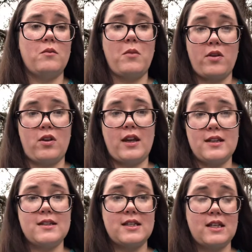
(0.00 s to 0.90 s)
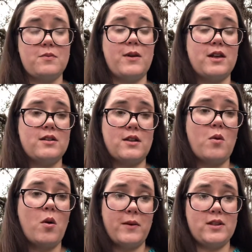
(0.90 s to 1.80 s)
mothering instinct because I'm
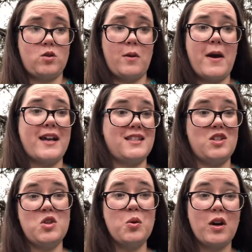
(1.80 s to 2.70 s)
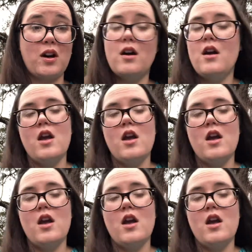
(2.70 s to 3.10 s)
hoping Zoe passed it to her.